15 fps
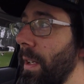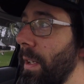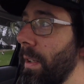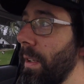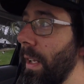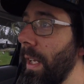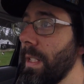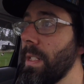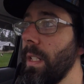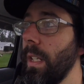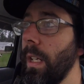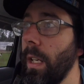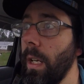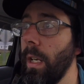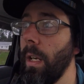Last night
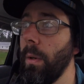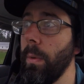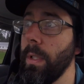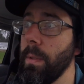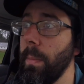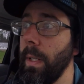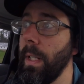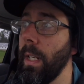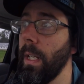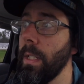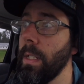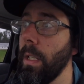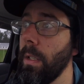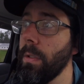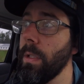I went to my dad's
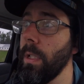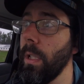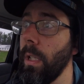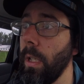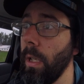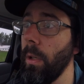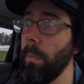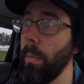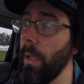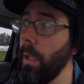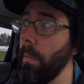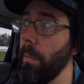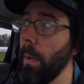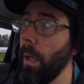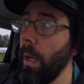house and he helped me.
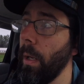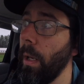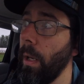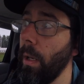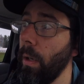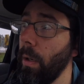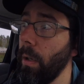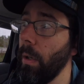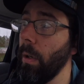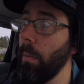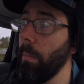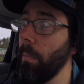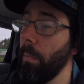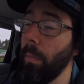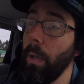Well,
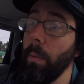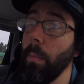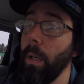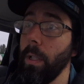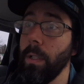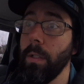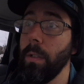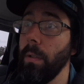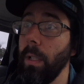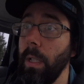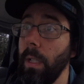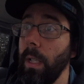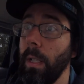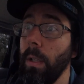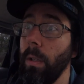pretty much he
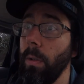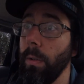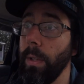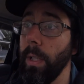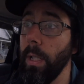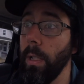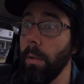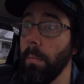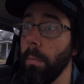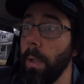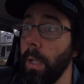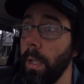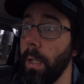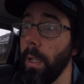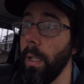did the whole thing,
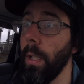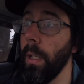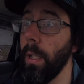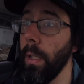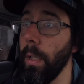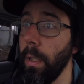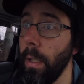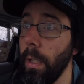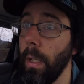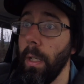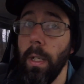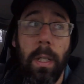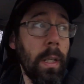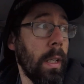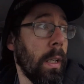but
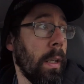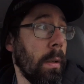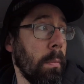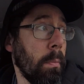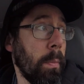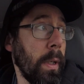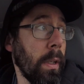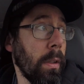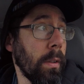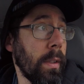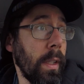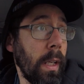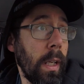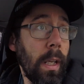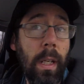built
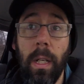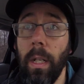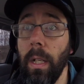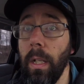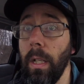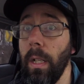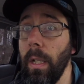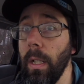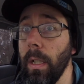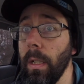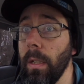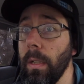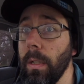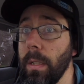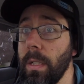
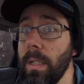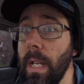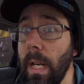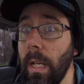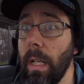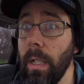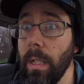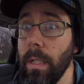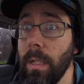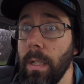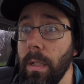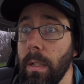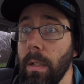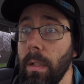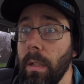a
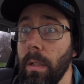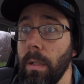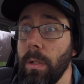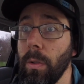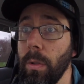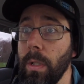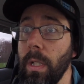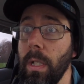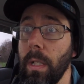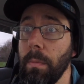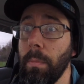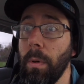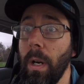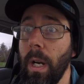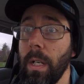second tortilla
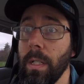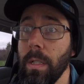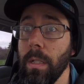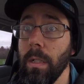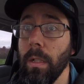press.